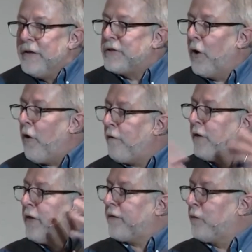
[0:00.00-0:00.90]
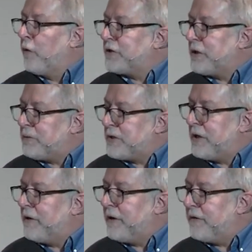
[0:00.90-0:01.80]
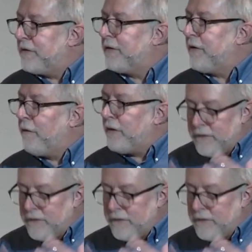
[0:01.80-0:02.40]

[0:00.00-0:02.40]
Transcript: So over this worship series, over